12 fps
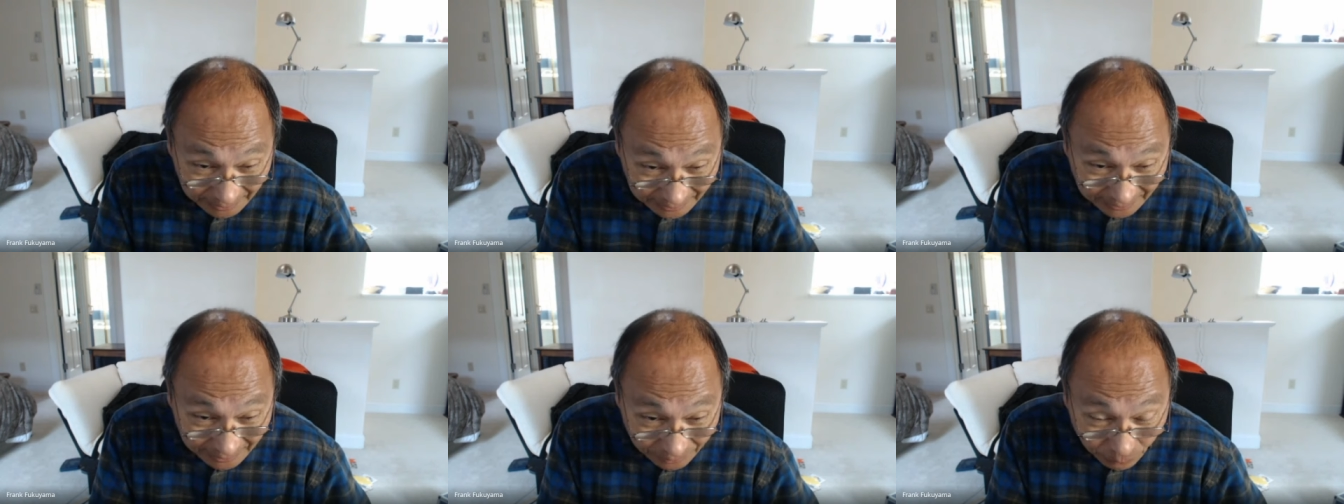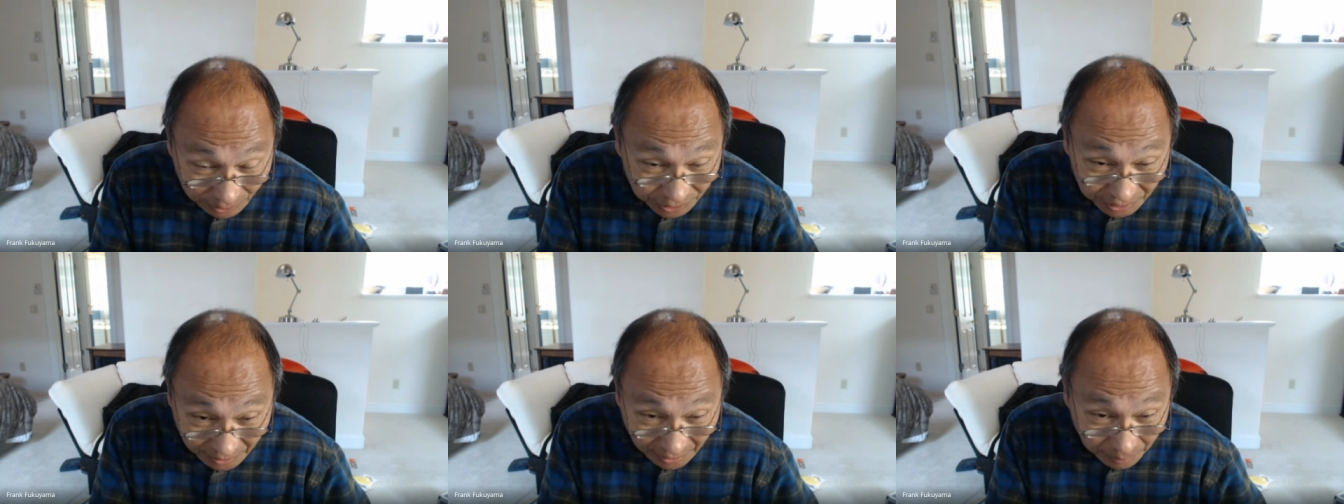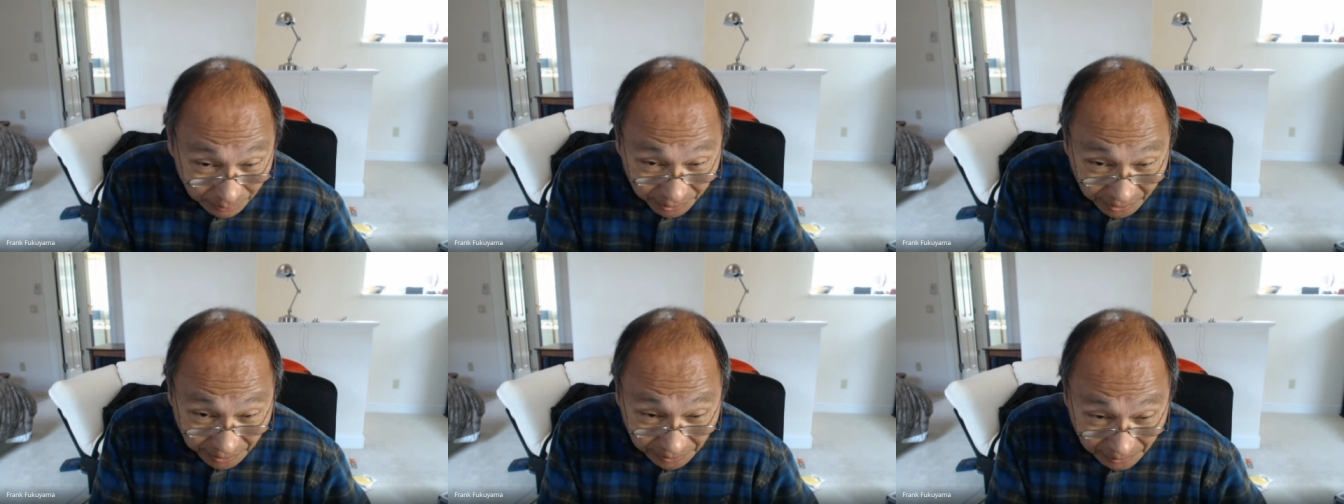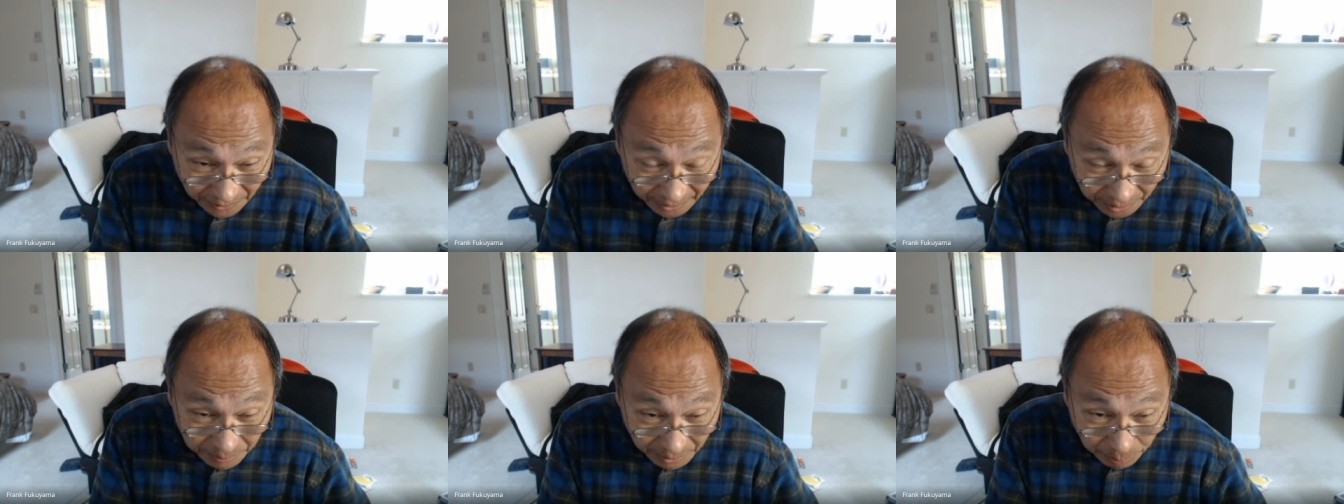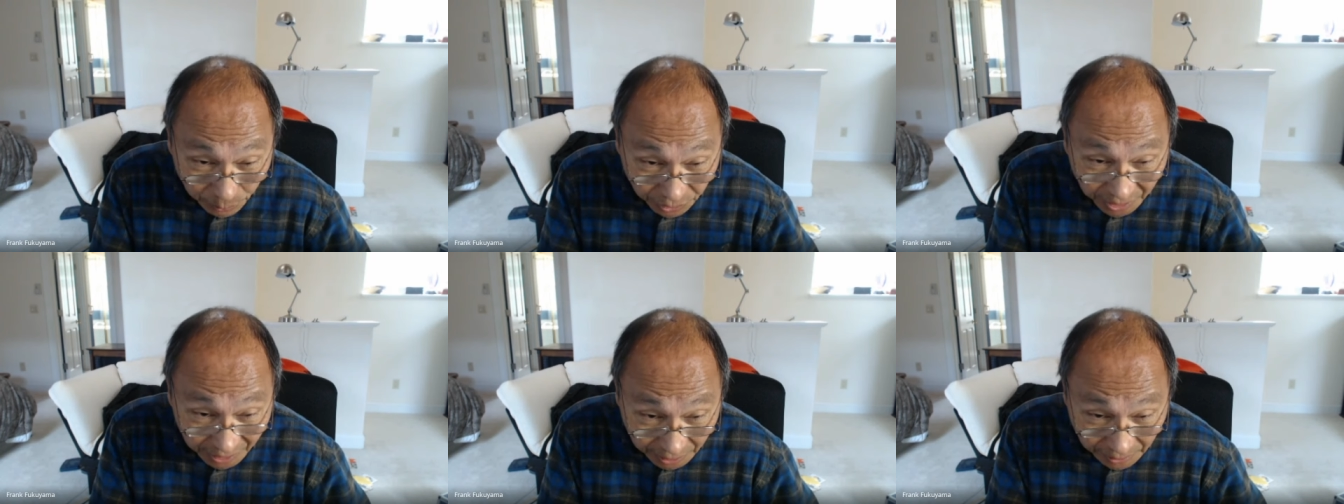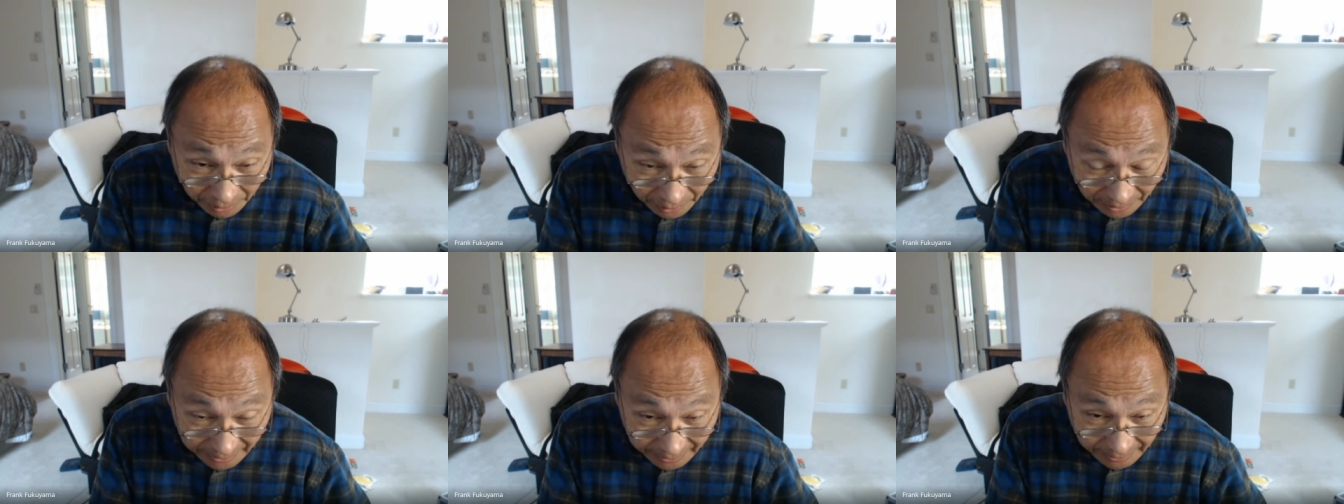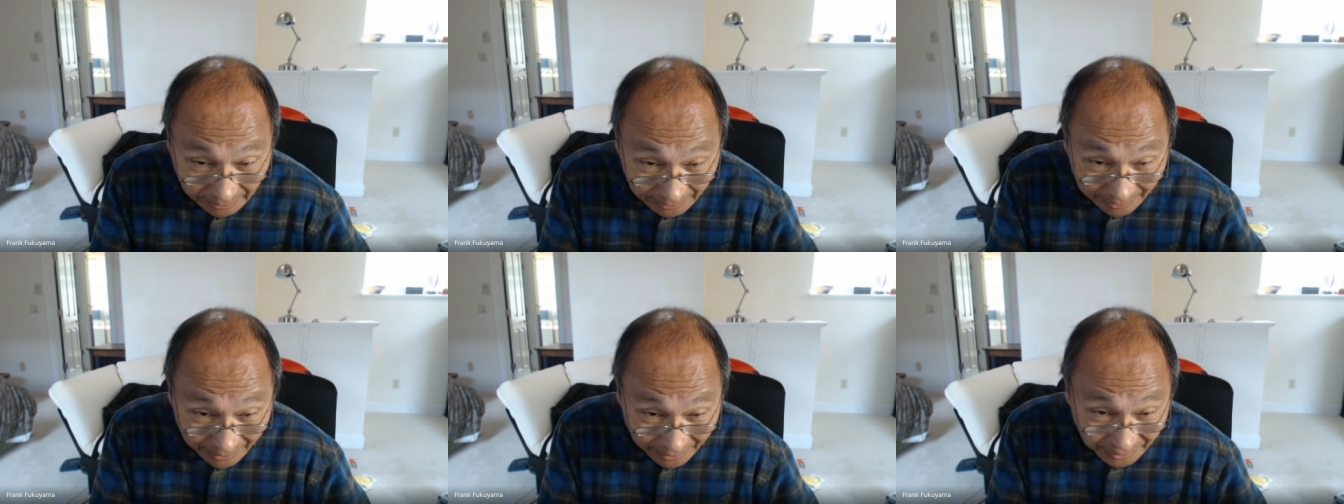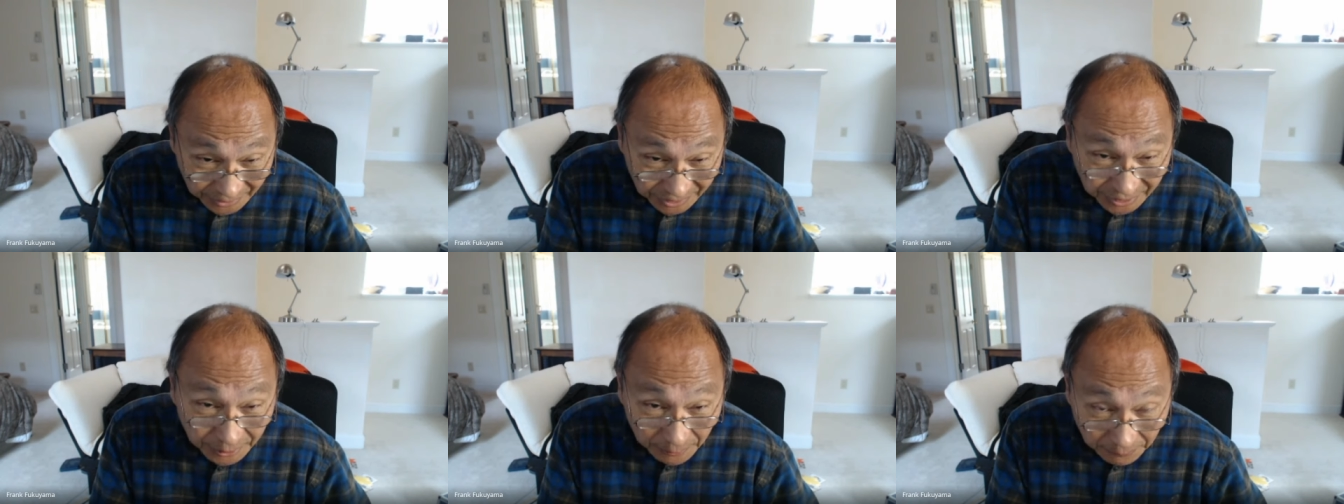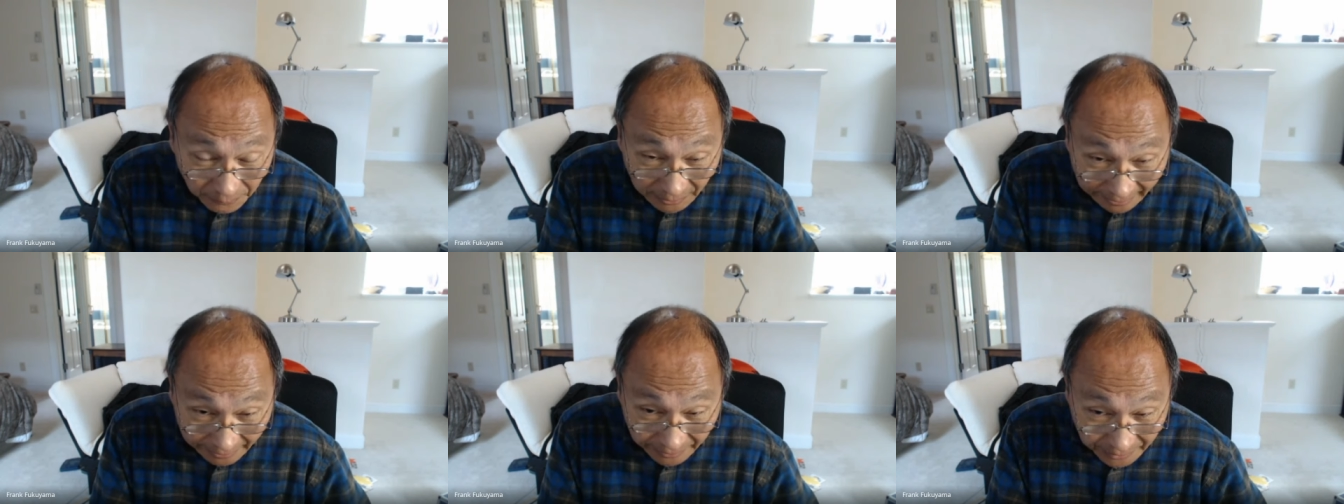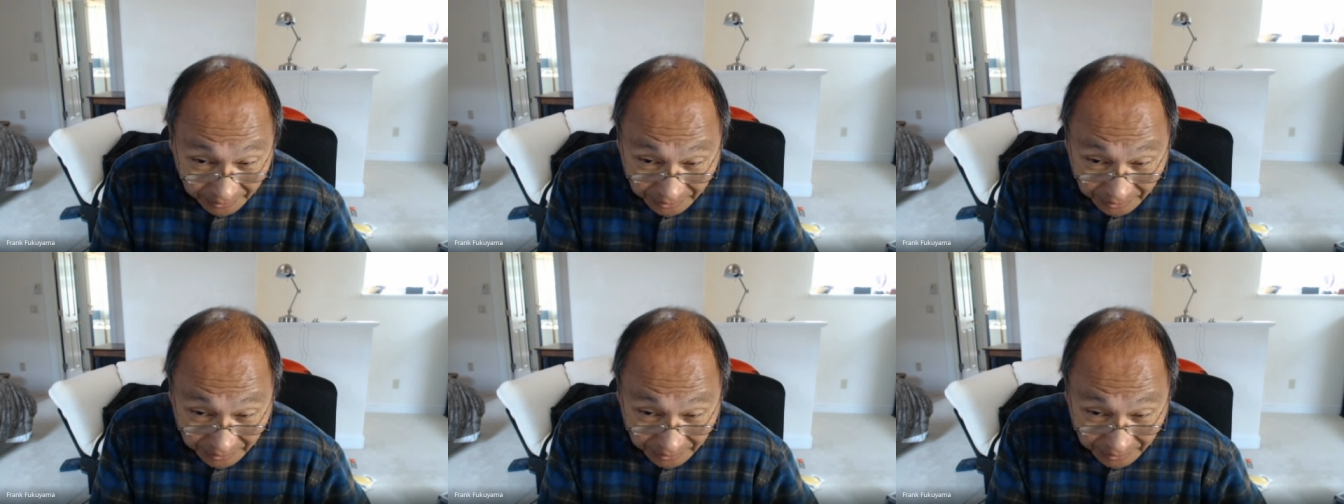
Uh, Russia, in particular, has been particularly skillful at this.